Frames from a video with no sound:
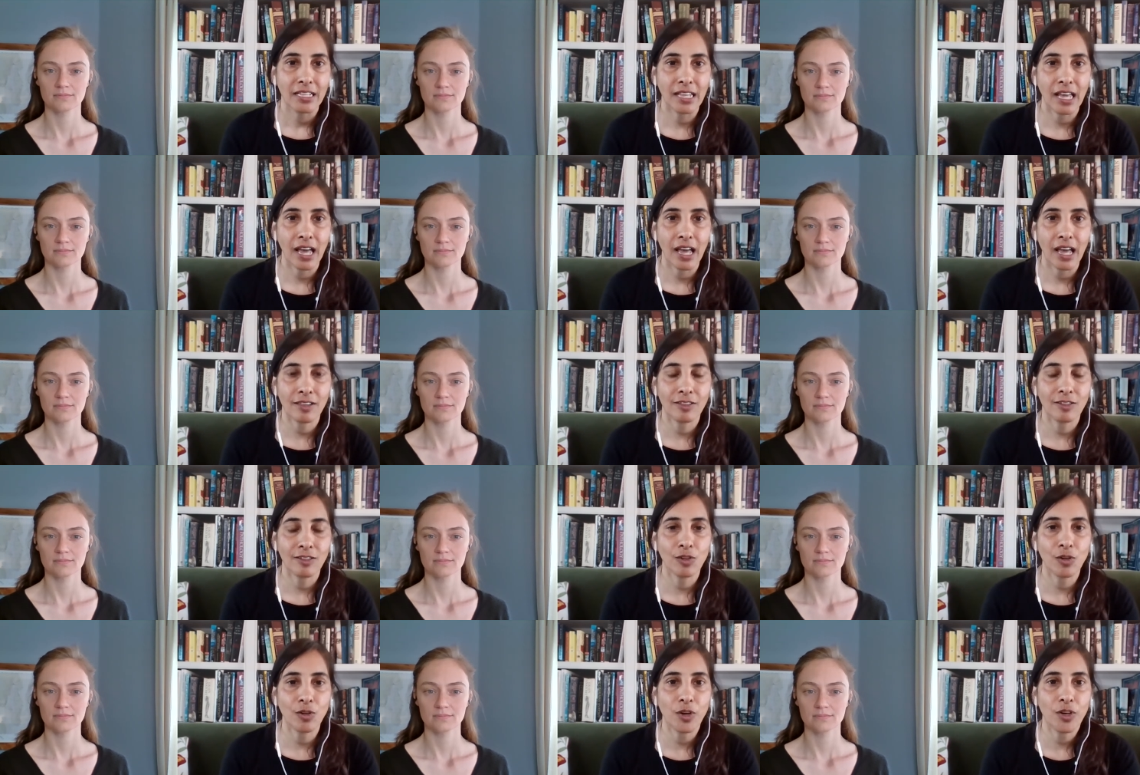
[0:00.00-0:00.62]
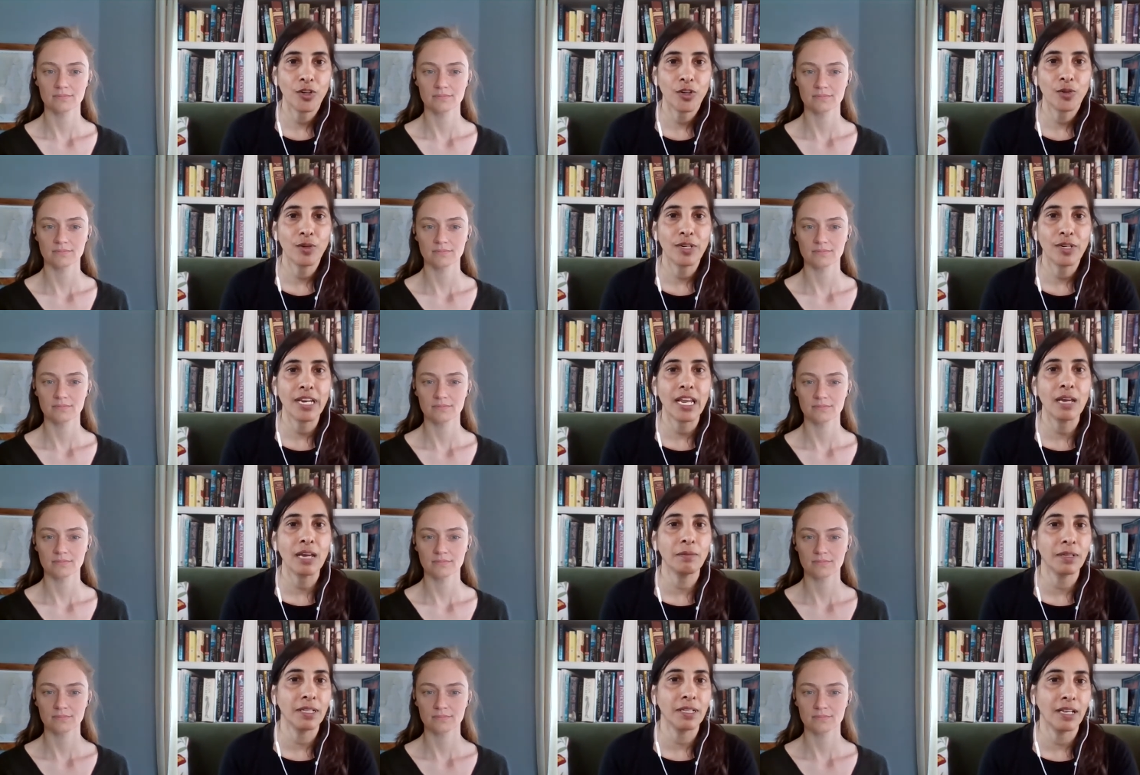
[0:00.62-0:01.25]
Speaker 1: that's going to
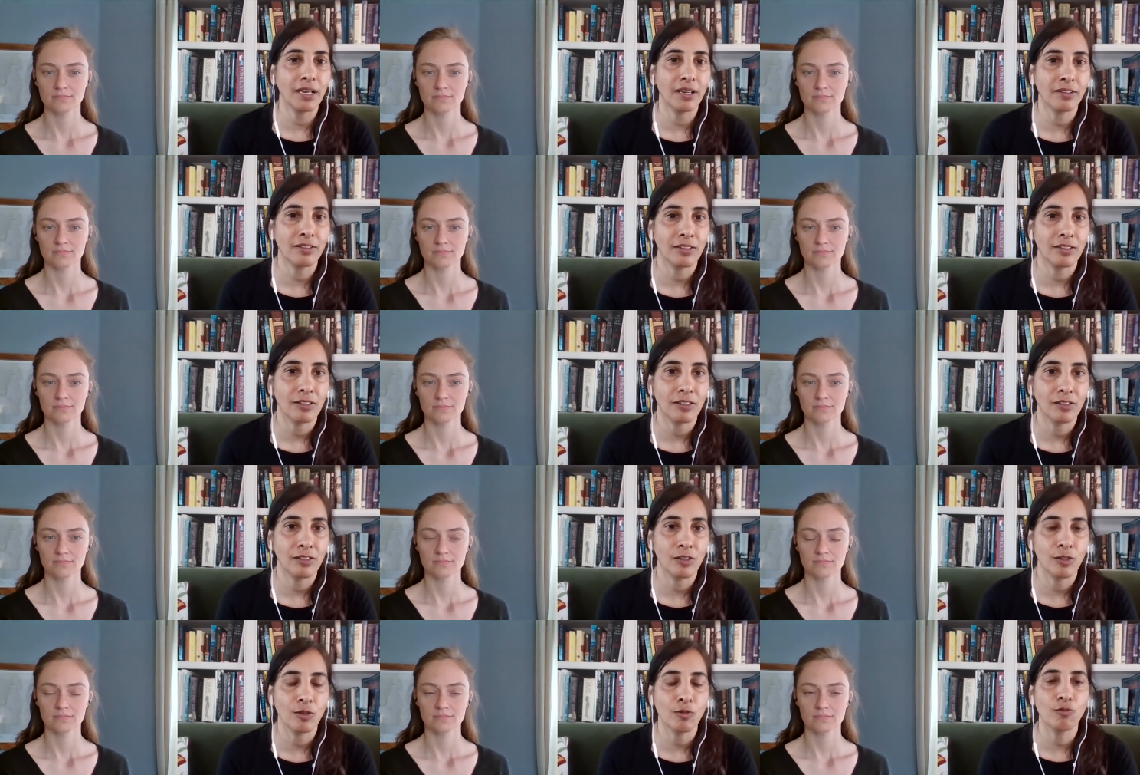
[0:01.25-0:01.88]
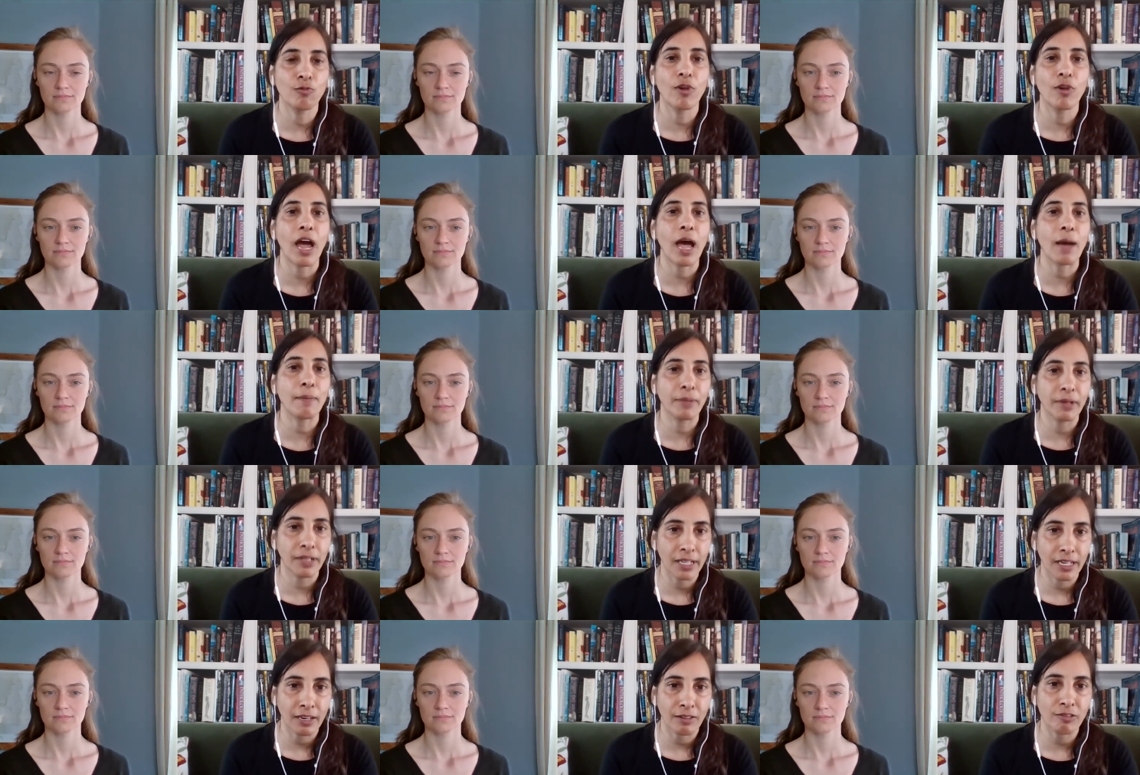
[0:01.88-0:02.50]
enable us to
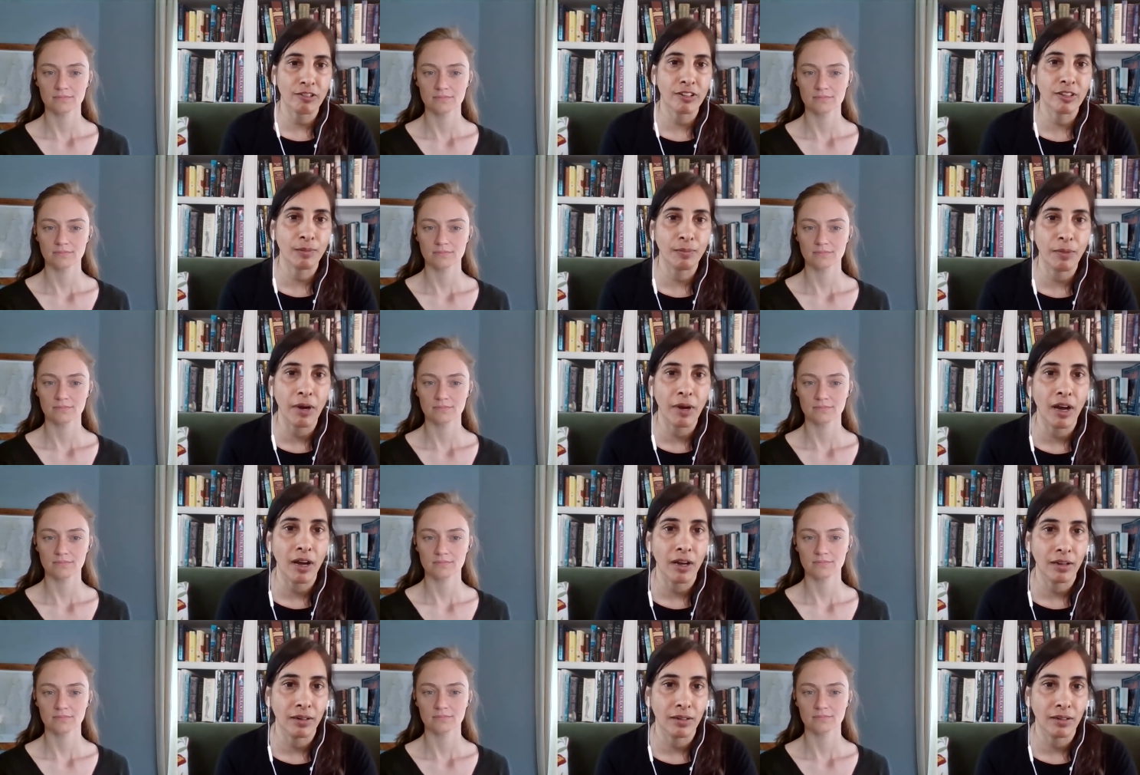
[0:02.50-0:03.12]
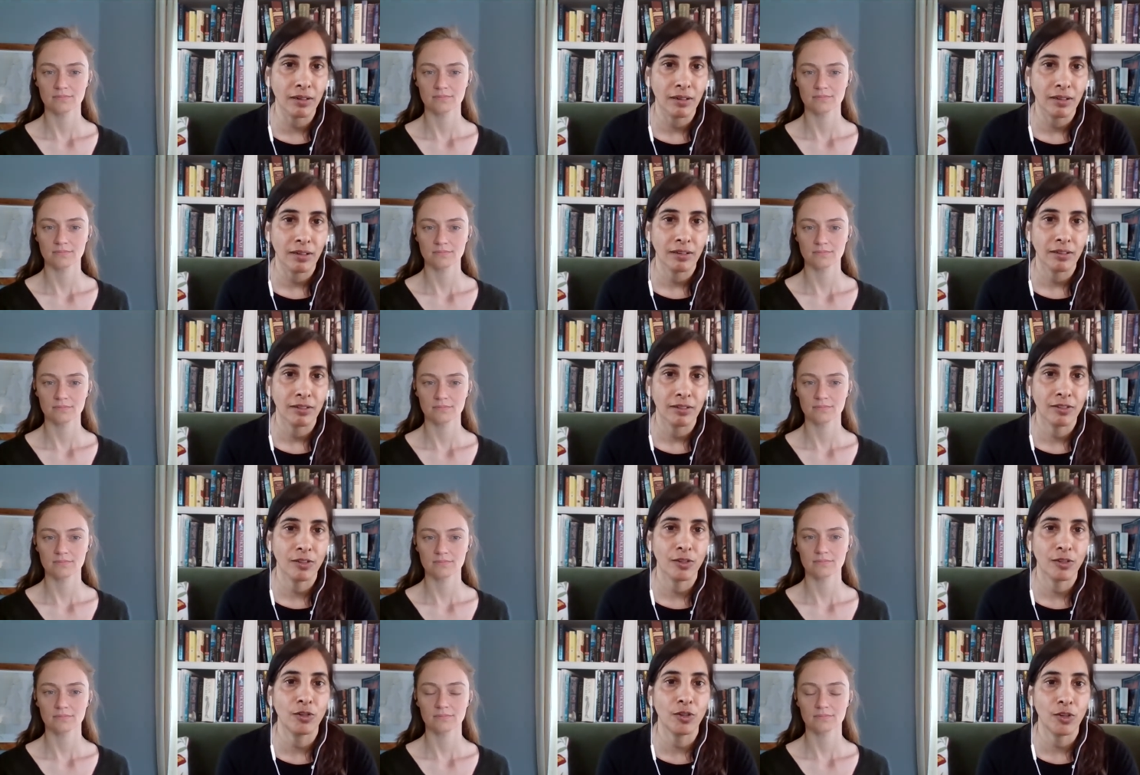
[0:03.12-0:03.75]
rapidly respond
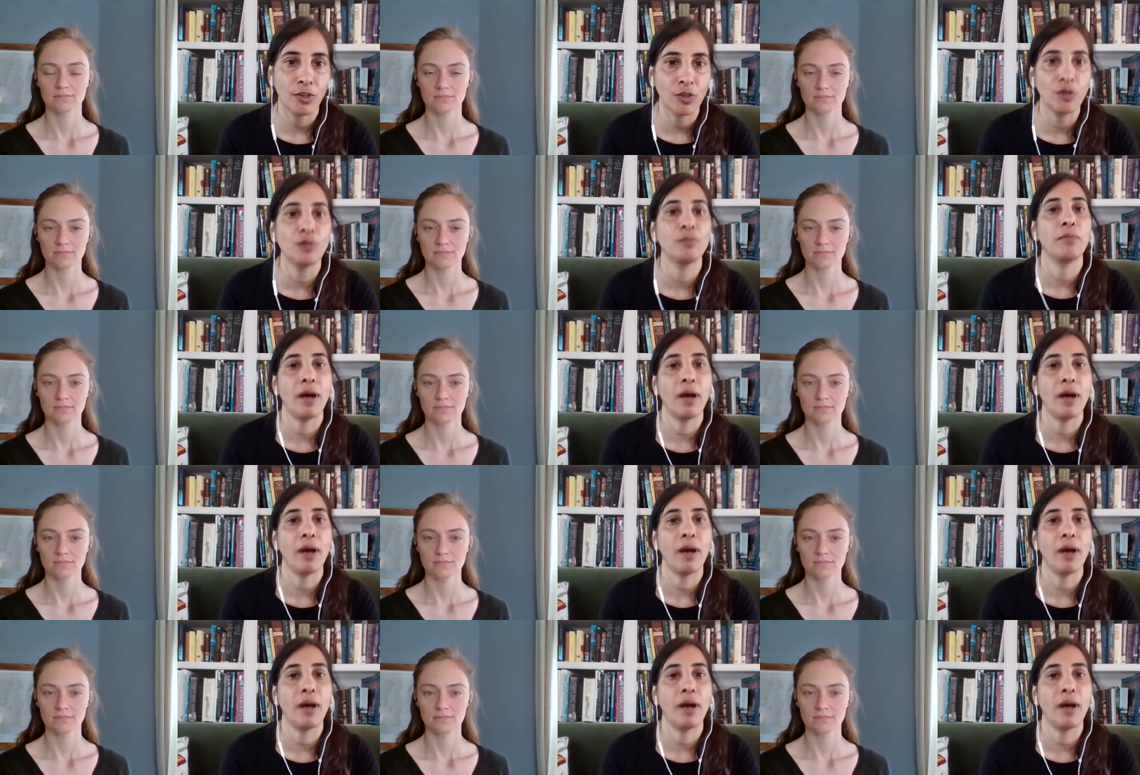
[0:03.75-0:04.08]
to new